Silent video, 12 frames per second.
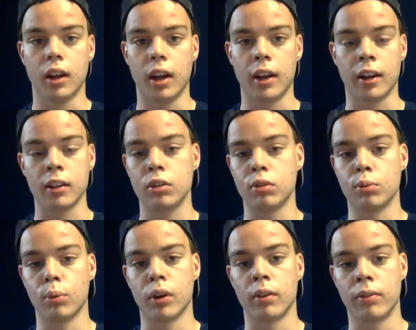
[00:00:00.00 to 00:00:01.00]
And I used
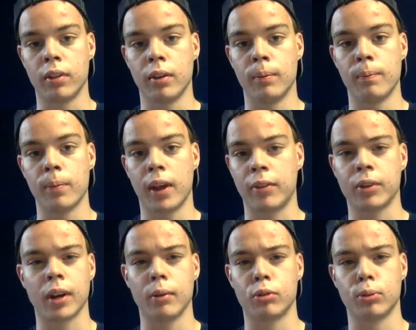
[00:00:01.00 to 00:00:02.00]
one of them. I
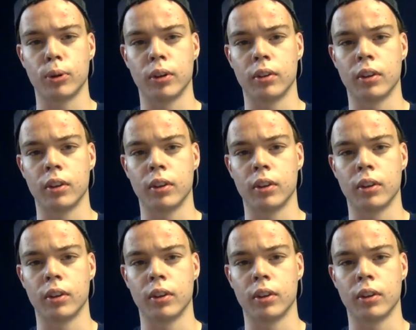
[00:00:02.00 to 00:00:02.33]
forgot which one